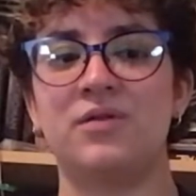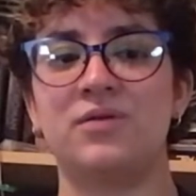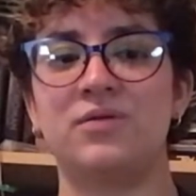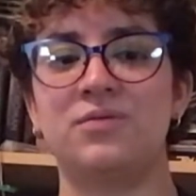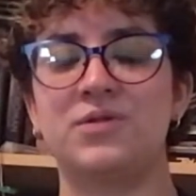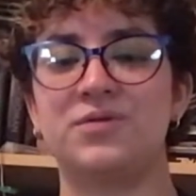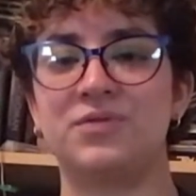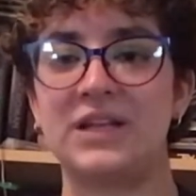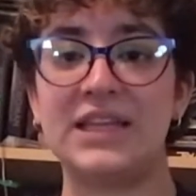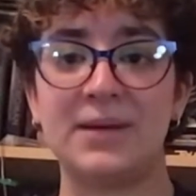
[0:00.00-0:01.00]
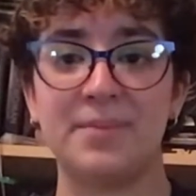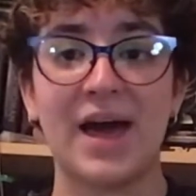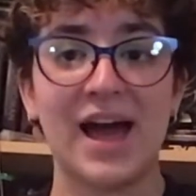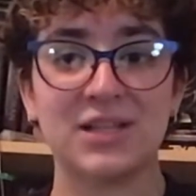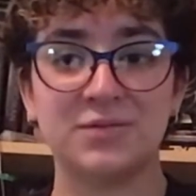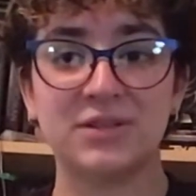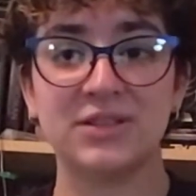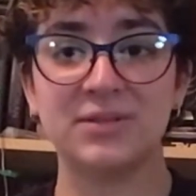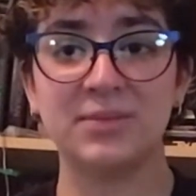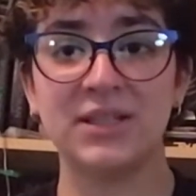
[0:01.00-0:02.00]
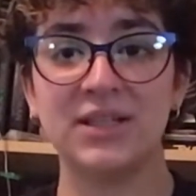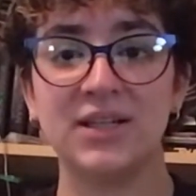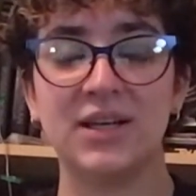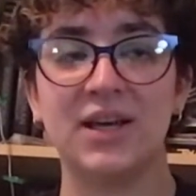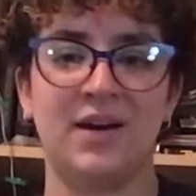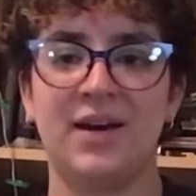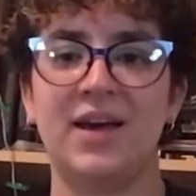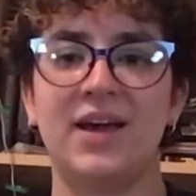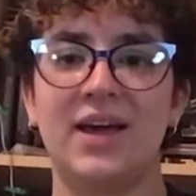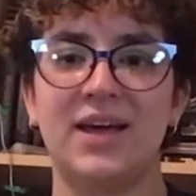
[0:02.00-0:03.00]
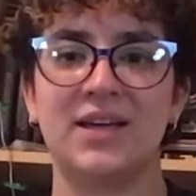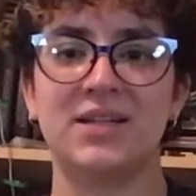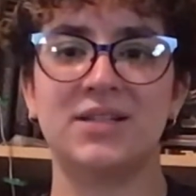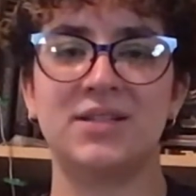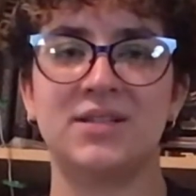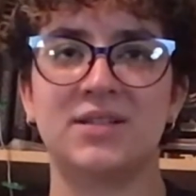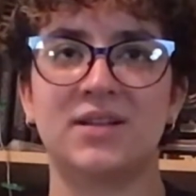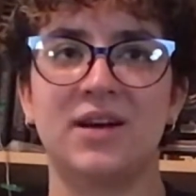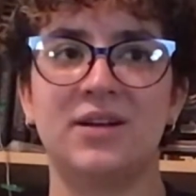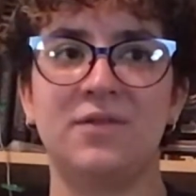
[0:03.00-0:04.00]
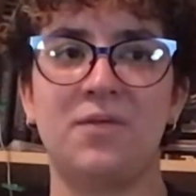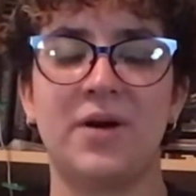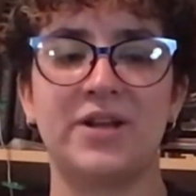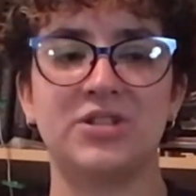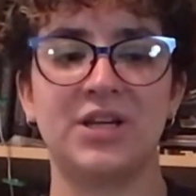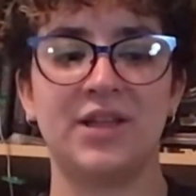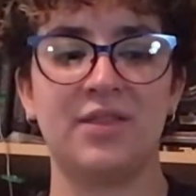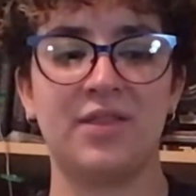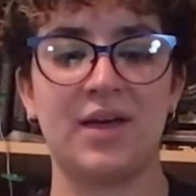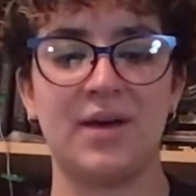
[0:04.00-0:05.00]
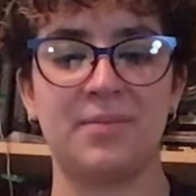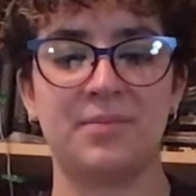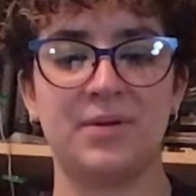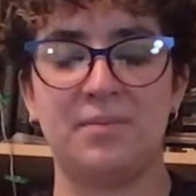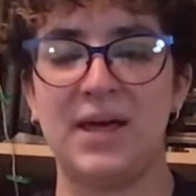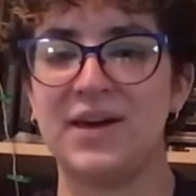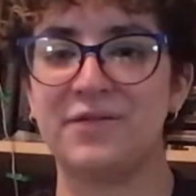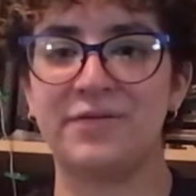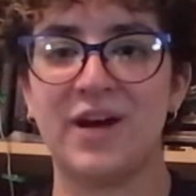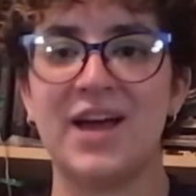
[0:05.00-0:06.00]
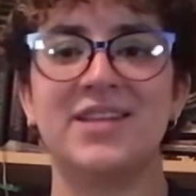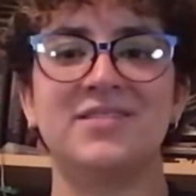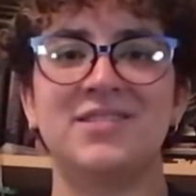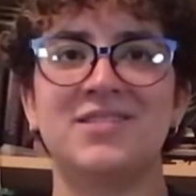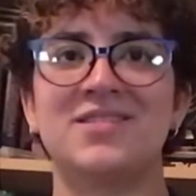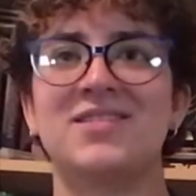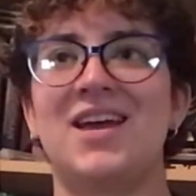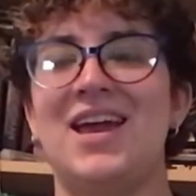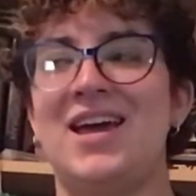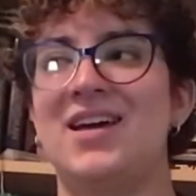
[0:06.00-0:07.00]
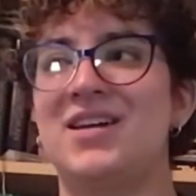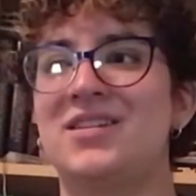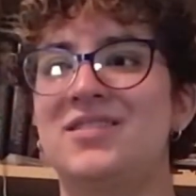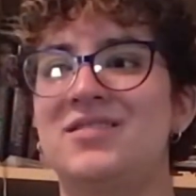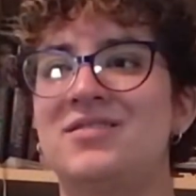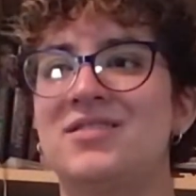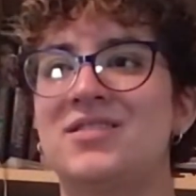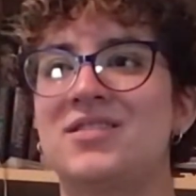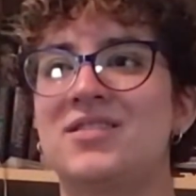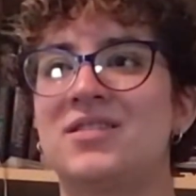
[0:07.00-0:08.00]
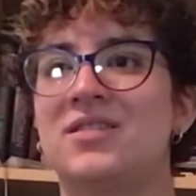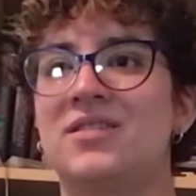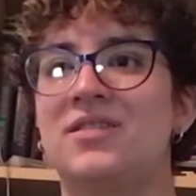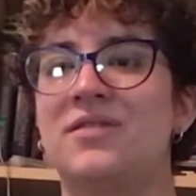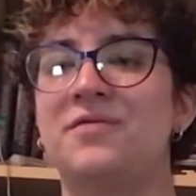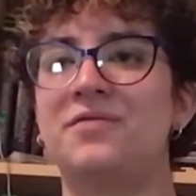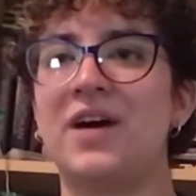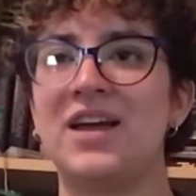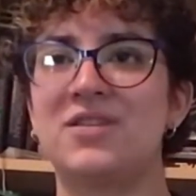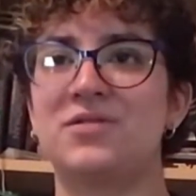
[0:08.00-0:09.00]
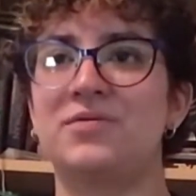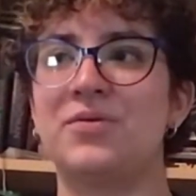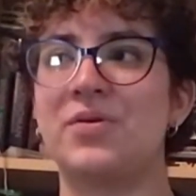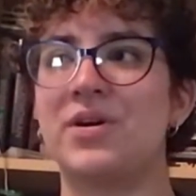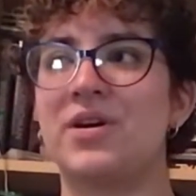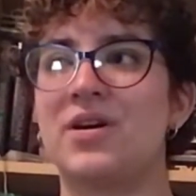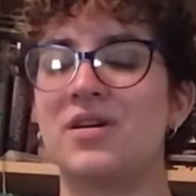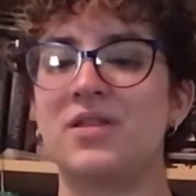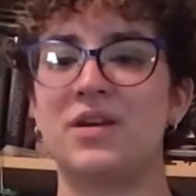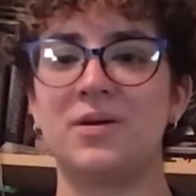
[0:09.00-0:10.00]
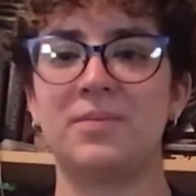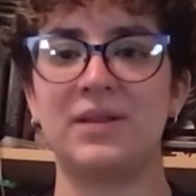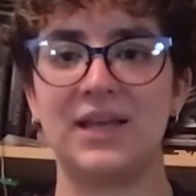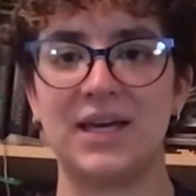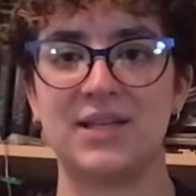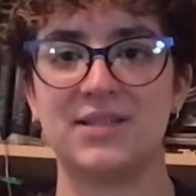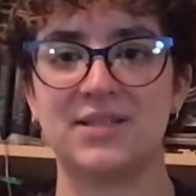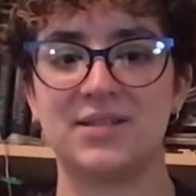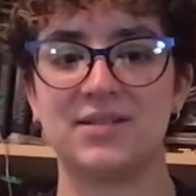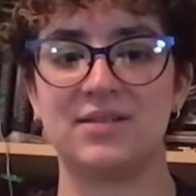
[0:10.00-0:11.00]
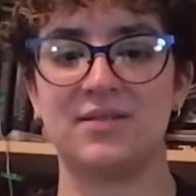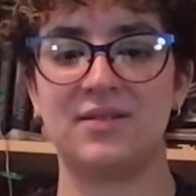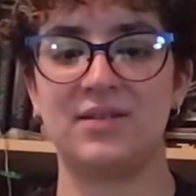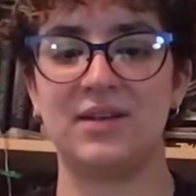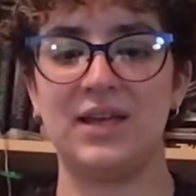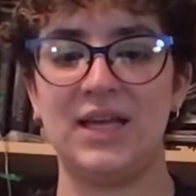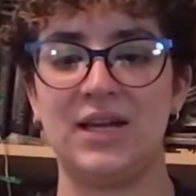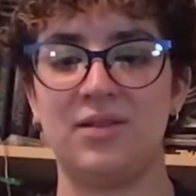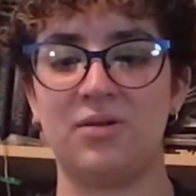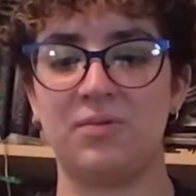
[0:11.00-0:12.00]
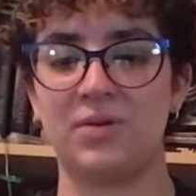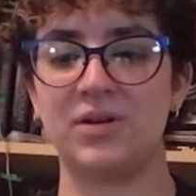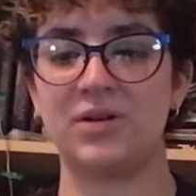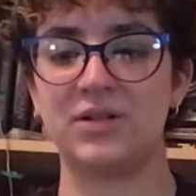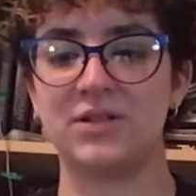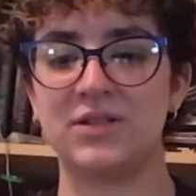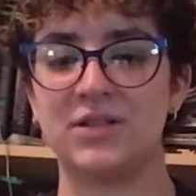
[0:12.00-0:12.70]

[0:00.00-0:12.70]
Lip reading: was really impactful to me, and kind of watching them make friends and fight for their place in the world